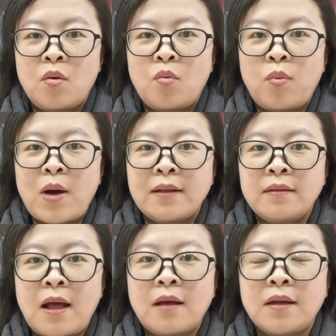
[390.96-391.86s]

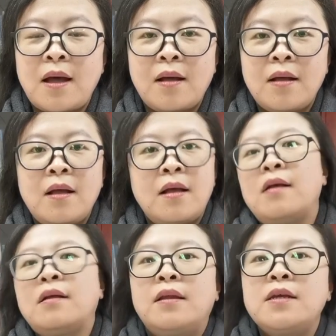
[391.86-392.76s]
One on the
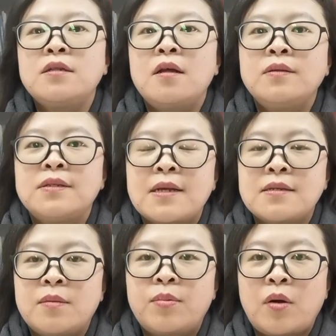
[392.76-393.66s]
National
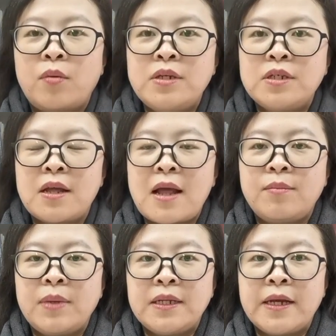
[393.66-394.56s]
Disaster Prevention
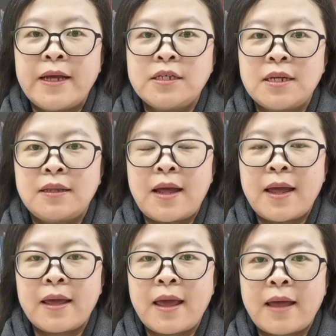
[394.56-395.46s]
and Mitigation
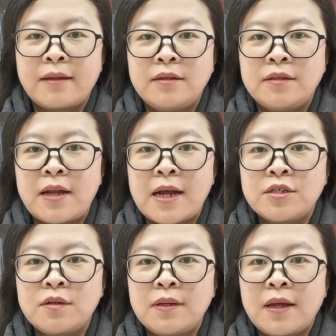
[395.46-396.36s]
Day and
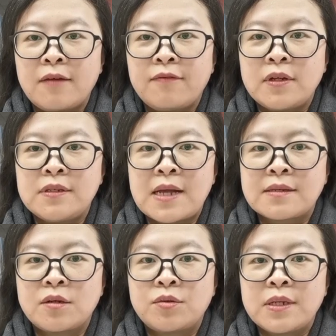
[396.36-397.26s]
International Day for
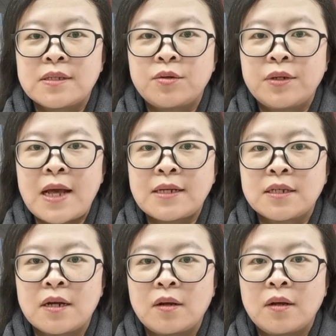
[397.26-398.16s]
Disaster Risk
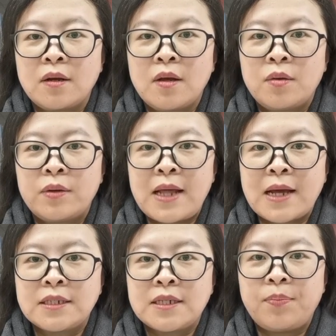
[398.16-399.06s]
Reduction,
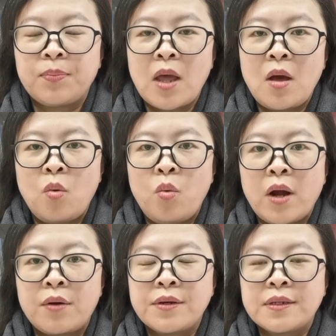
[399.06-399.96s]

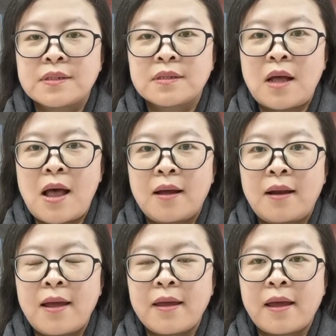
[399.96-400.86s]
various
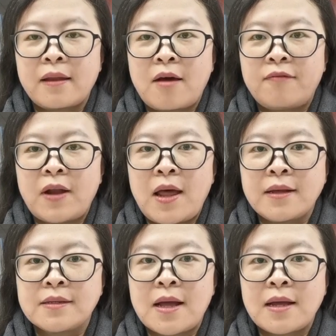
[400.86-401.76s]
online and
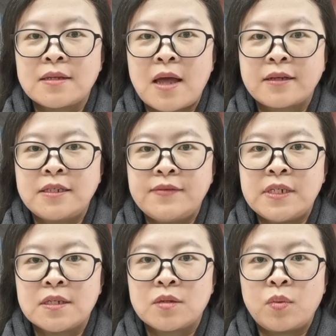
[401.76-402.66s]
offline science
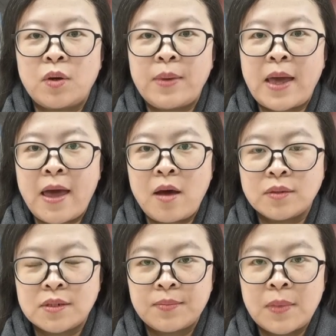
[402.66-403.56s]
activities will be
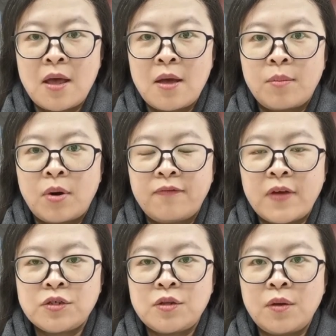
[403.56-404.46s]
held.
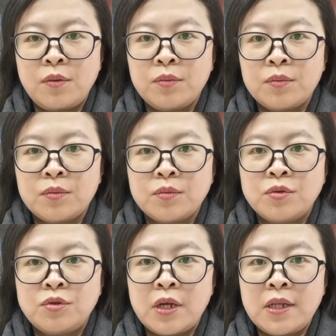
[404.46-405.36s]
Professional
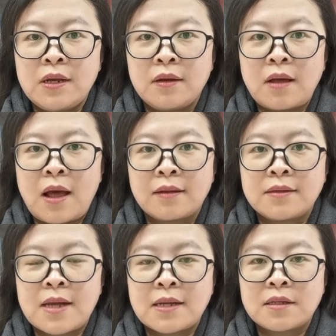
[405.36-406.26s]
training on
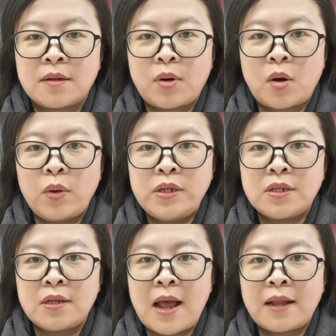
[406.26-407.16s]
disaster
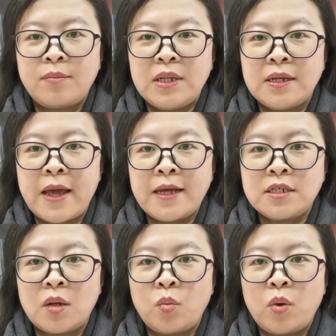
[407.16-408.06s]
prevention and
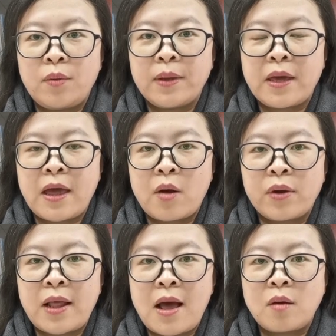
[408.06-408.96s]
mitigation will be
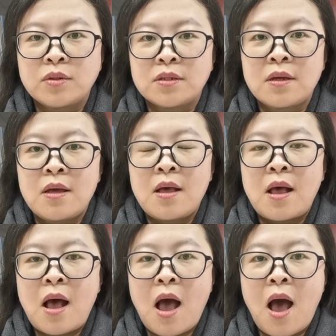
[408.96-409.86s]
carried out
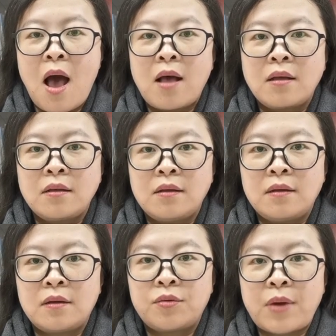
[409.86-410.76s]
on
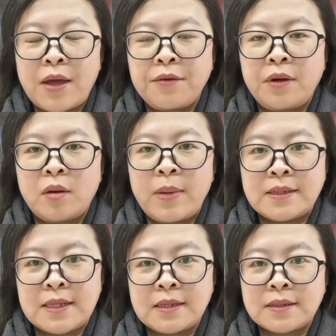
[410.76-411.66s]
a regular
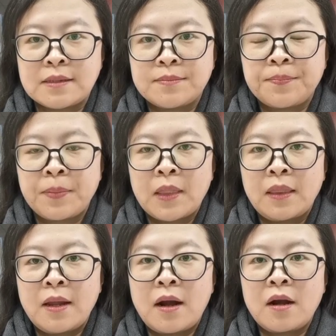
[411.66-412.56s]
basis.
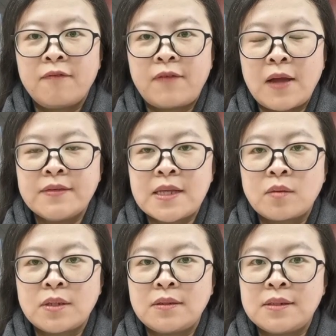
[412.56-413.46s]
Nearly
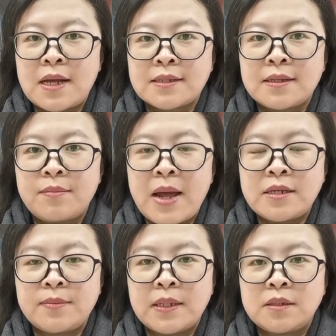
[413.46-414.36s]
5,000 disaster
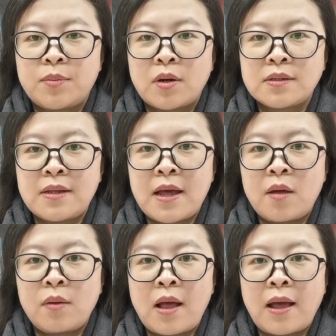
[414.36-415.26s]
management
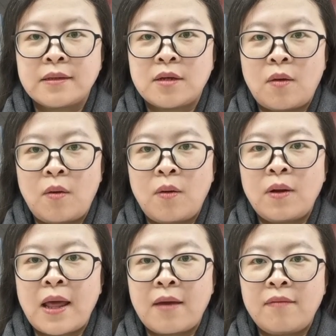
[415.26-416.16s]
personnel at all
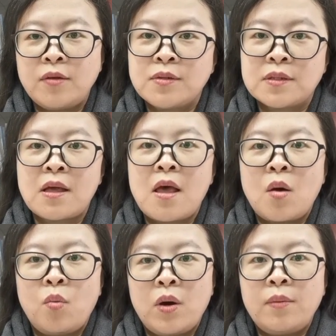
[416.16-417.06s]
levels
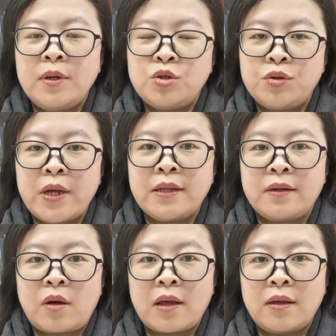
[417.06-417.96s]
will be
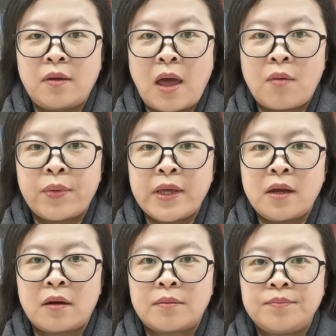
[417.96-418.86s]
trained every year.